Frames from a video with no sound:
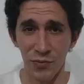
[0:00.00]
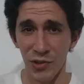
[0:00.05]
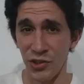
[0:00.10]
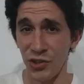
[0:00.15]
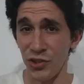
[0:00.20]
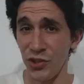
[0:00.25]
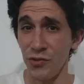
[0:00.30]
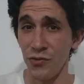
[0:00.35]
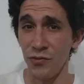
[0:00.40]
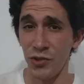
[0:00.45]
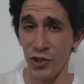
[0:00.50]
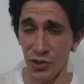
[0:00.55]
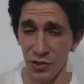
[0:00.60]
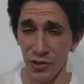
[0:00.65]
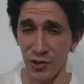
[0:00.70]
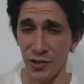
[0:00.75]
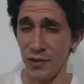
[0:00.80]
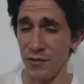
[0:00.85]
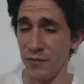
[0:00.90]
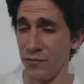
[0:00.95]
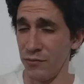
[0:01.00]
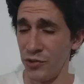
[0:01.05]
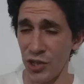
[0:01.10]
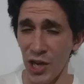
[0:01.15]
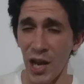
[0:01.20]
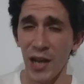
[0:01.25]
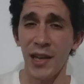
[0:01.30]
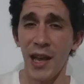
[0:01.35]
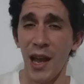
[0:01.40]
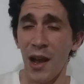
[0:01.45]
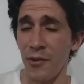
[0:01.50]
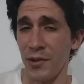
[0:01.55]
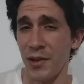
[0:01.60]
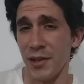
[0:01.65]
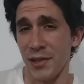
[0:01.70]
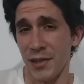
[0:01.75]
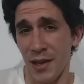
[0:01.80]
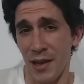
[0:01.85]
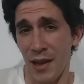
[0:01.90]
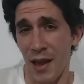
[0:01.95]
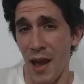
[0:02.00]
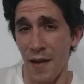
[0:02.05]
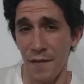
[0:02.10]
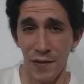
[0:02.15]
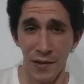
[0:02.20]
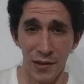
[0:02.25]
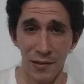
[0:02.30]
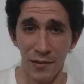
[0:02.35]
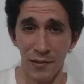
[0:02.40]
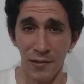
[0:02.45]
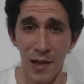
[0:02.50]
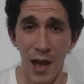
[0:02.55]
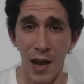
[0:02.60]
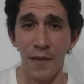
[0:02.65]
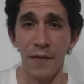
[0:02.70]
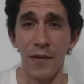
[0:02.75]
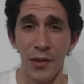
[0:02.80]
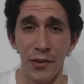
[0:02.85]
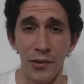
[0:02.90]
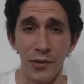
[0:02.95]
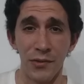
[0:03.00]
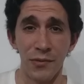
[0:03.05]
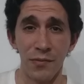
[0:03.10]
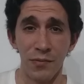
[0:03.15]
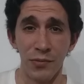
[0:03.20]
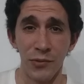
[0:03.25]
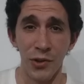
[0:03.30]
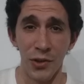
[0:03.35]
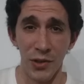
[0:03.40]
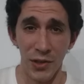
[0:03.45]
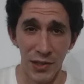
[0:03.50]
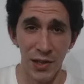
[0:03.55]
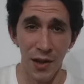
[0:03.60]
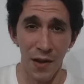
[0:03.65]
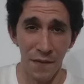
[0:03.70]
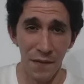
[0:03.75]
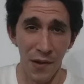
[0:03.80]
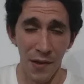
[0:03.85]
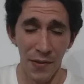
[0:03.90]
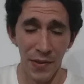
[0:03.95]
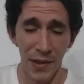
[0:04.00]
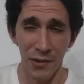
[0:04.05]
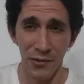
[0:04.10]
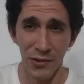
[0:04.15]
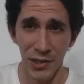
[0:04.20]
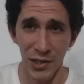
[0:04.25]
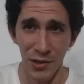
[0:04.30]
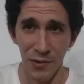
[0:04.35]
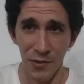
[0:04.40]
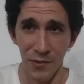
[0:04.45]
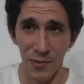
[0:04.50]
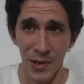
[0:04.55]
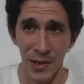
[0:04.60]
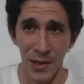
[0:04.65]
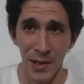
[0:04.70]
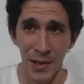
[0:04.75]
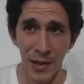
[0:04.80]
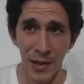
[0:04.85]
which you should check out because I have a lot of other good stuff on there too.